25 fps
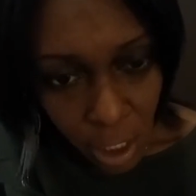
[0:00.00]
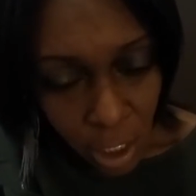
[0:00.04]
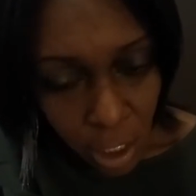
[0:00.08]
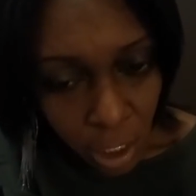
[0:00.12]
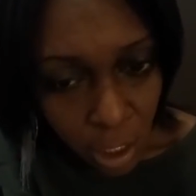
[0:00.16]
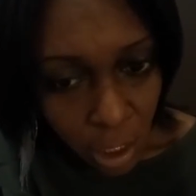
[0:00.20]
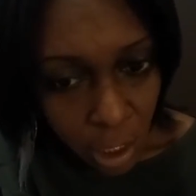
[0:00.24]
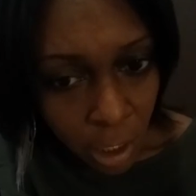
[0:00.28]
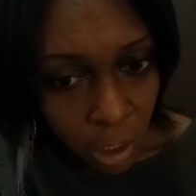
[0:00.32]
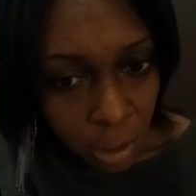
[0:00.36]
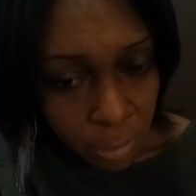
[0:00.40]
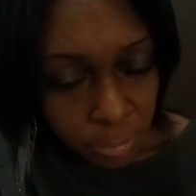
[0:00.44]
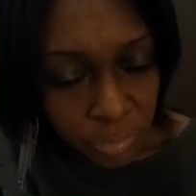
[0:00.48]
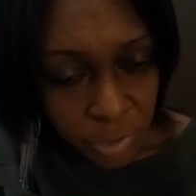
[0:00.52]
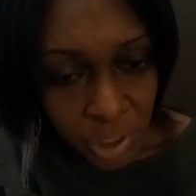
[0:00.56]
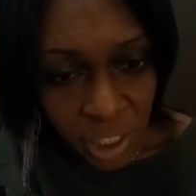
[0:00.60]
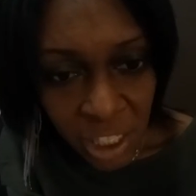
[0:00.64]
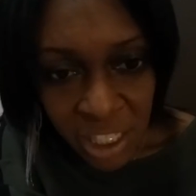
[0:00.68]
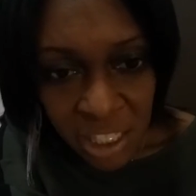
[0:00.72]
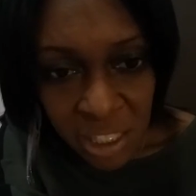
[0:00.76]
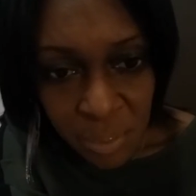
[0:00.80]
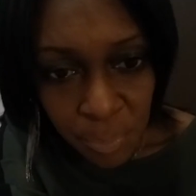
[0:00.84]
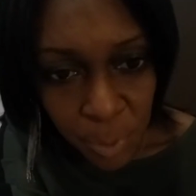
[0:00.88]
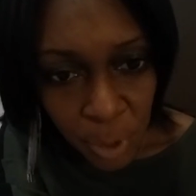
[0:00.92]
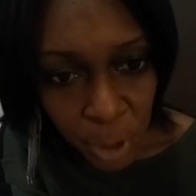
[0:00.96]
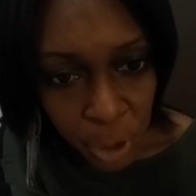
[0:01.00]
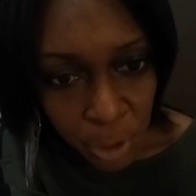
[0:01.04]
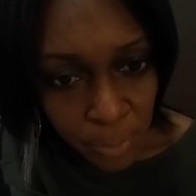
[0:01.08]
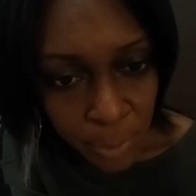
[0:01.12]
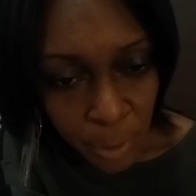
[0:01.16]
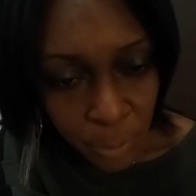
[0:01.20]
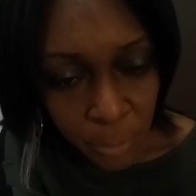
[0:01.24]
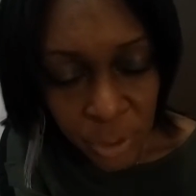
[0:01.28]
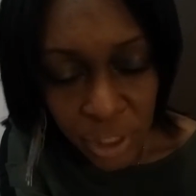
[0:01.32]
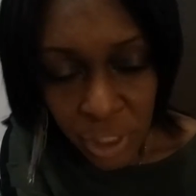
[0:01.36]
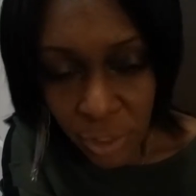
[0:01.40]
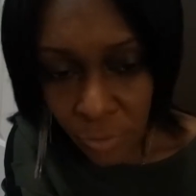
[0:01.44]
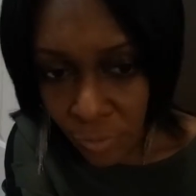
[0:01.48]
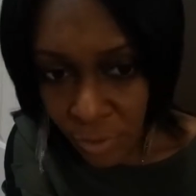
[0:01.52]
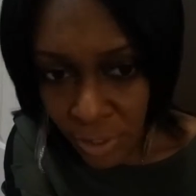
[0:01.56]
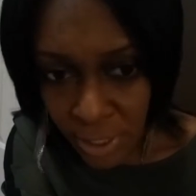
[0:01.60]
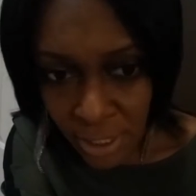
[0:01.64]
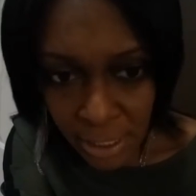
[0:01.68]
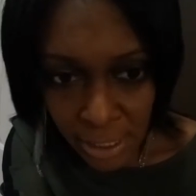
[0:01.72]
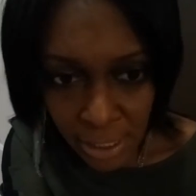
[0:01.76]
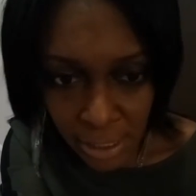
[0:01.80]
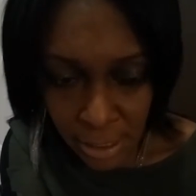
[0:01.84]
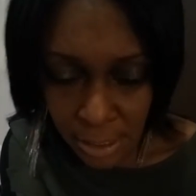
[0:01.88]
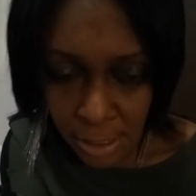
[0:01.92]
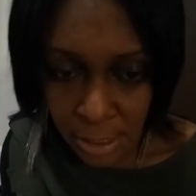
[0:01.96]
Experiment with different
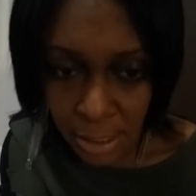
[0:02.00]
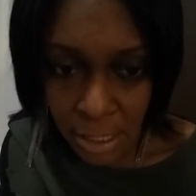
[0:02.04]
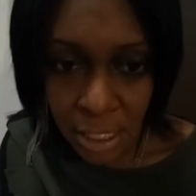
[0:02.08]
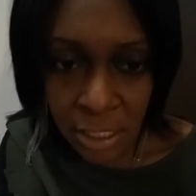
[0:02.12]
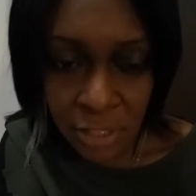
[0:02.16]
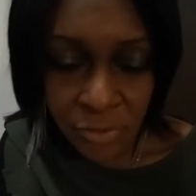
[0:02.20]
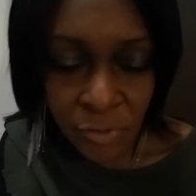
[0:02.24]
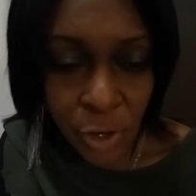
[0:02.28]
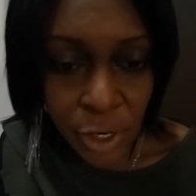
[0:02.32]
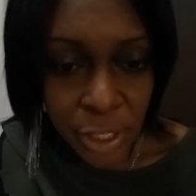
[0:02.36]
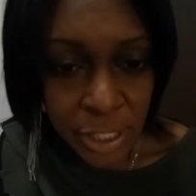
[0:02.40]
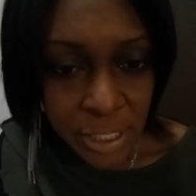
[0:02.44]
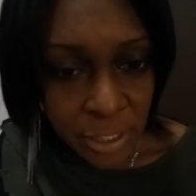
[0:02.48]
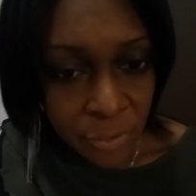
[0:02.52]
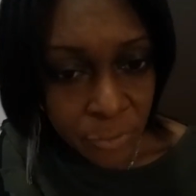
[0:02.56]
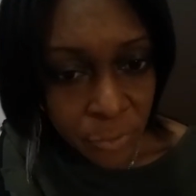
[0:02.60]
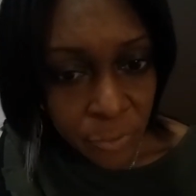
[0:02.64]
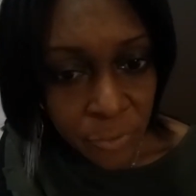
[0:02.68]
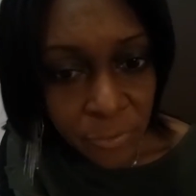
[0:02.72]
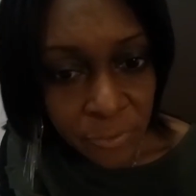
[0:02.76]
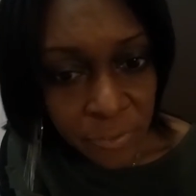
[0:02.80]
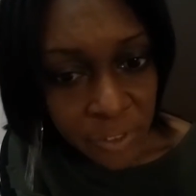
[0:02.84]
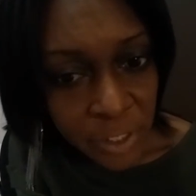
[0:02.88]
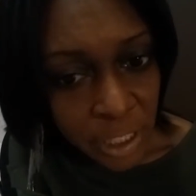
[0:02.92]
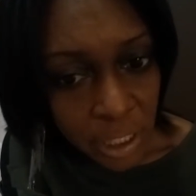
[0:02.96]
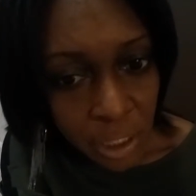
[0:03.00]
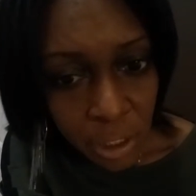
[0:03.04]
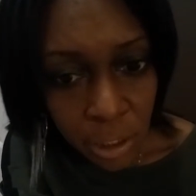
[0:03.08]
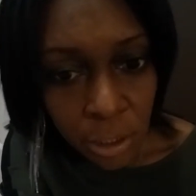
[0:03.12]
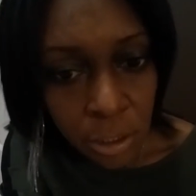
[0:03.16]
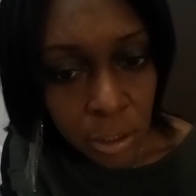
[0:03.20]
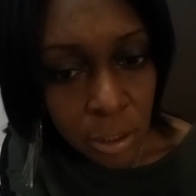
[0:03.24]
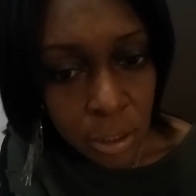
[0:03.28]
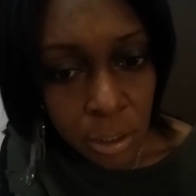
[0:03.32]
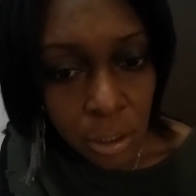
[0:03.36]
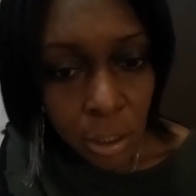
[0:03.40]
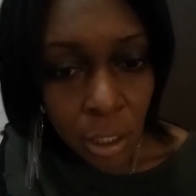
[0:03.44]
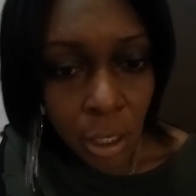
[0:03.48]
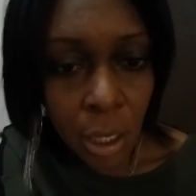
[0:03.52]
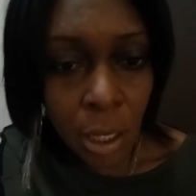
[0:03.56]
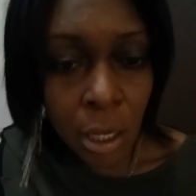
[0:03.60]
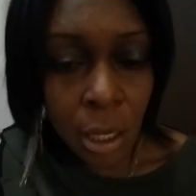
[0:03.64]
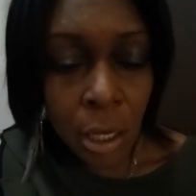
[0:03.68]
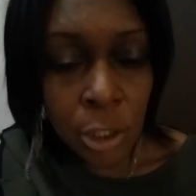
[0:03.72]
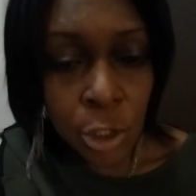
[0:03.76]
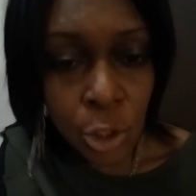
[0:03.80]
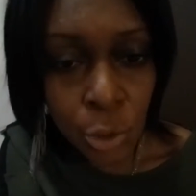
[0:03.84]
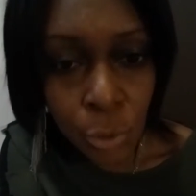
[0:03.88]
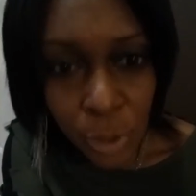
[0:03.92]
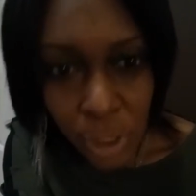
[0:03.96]
things as far as different fields.
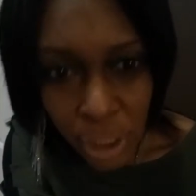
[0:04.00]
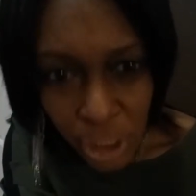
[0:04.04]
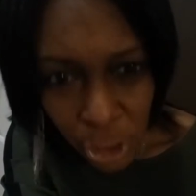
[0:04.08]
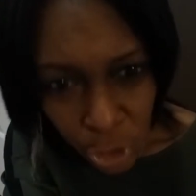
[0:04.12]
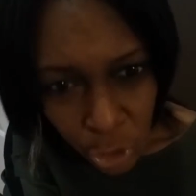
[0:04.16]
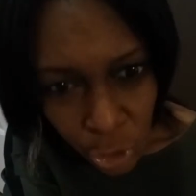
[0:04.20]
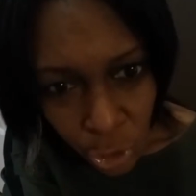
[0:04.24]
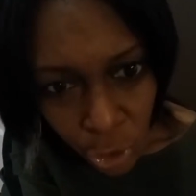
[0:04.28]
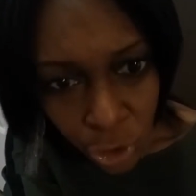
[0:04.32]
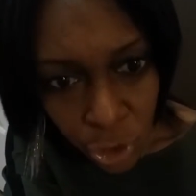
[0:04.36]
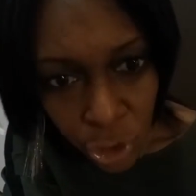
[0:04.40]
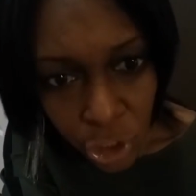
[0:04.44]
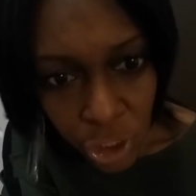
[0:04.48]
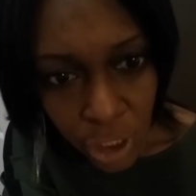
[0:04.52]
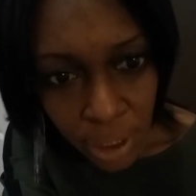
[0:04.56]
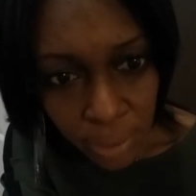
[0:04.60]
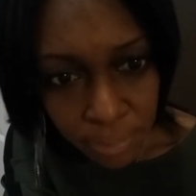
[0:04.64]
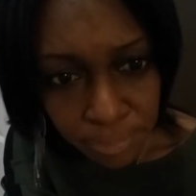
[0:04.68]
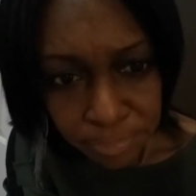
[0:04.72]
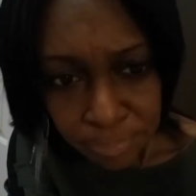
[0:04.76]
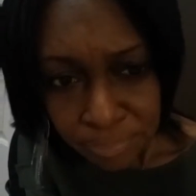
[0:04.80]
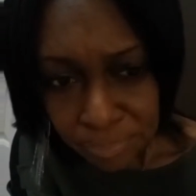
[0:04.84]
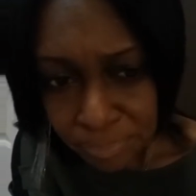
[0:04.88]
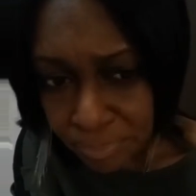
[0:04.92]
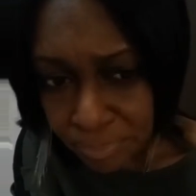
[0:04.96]
Do an internship.